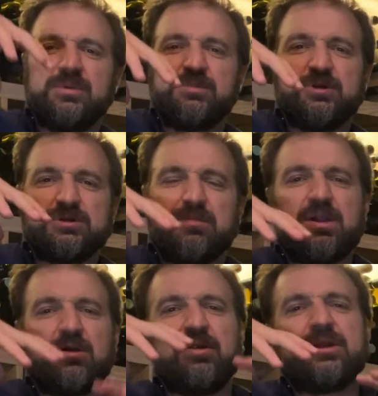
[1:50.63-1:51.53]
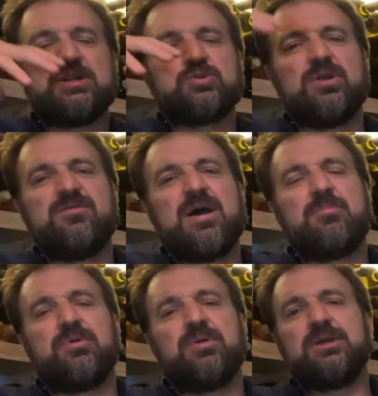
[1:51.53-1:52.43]
because the bottle naturally
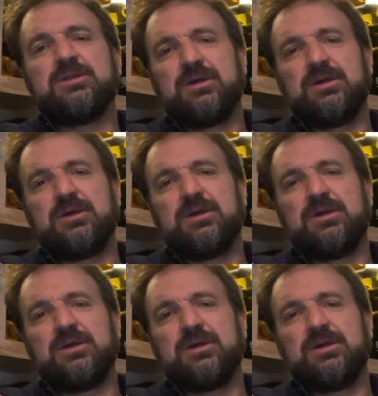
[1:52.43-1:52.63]
evaporate,